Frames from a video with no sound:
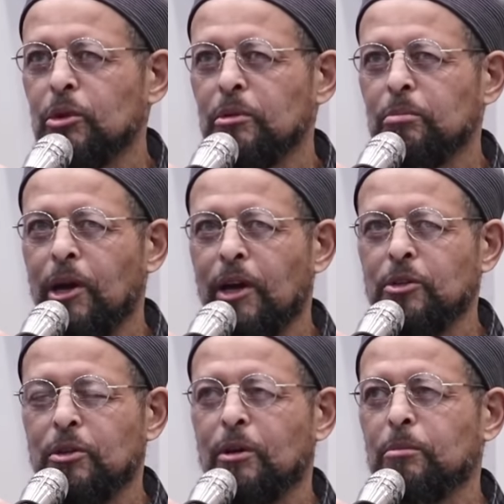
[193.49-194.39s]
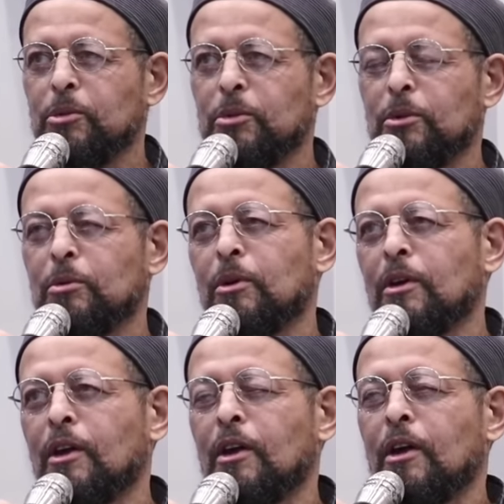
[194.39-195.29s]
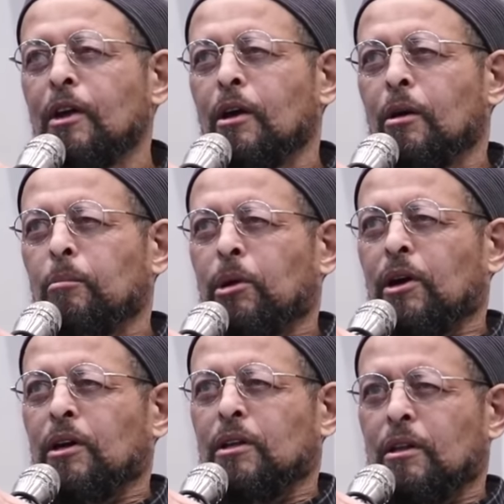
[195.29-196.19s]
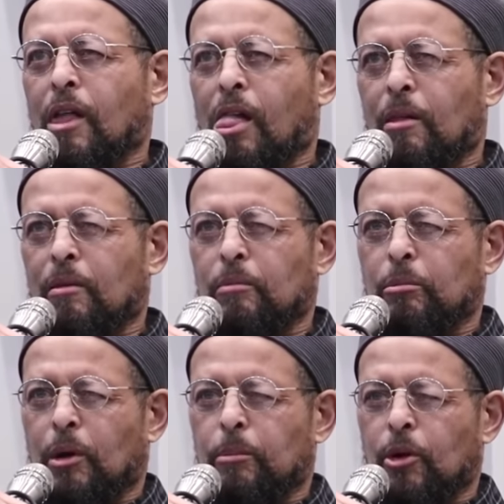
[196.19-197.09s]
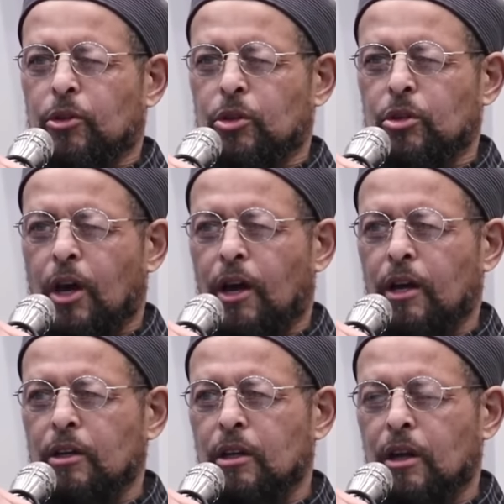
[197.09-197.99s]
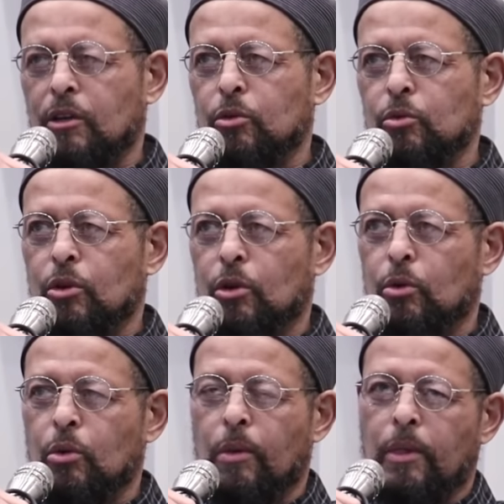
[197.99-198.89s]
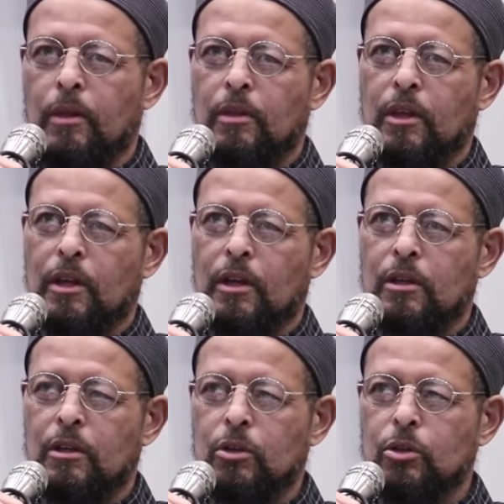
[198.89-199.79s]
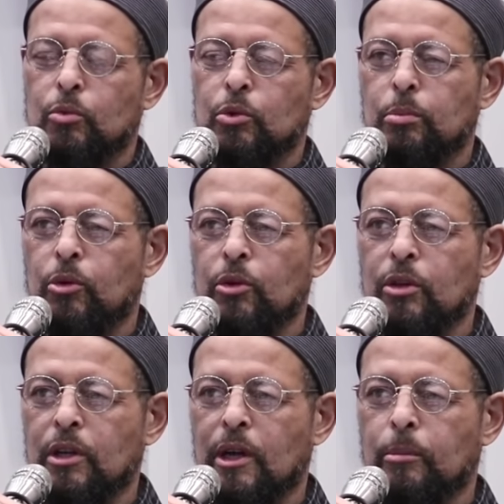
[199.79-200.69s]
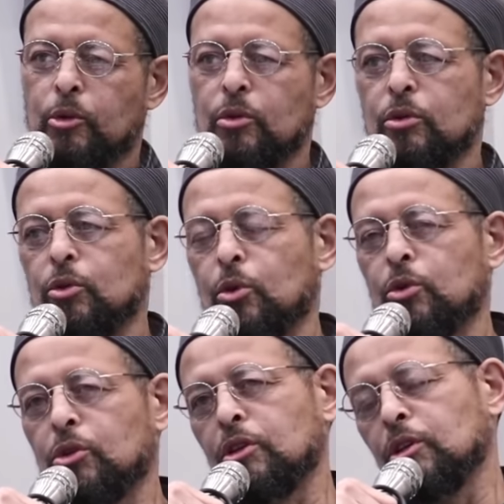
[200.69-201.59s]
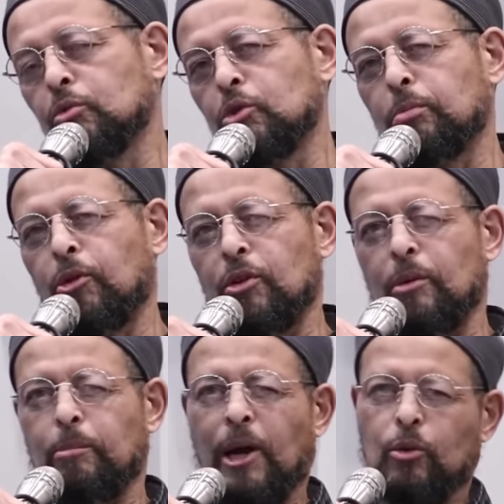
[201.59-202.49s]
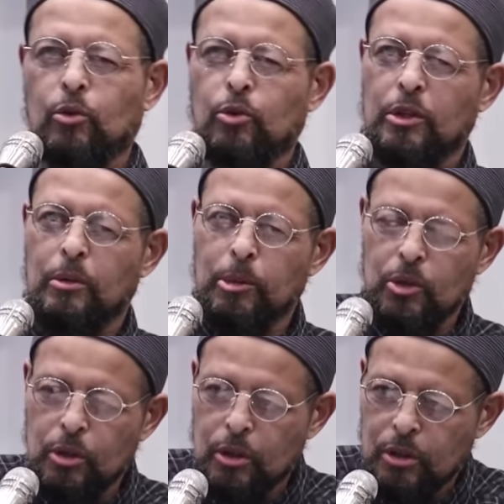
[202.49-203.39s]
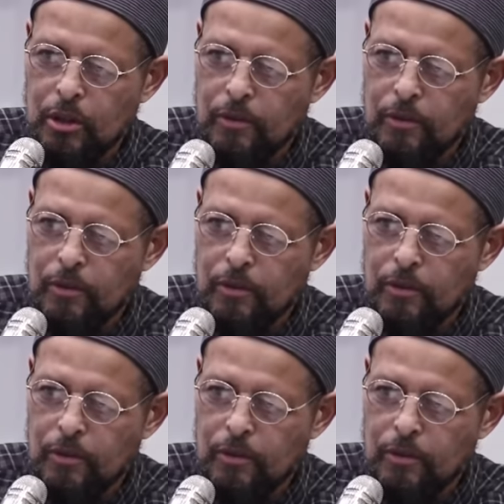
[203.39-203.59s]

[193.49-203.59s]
patched up. So, but my mother's side, I do know that she was born in Hamilton, Georgia. He was born in Battle Creek, Michigan,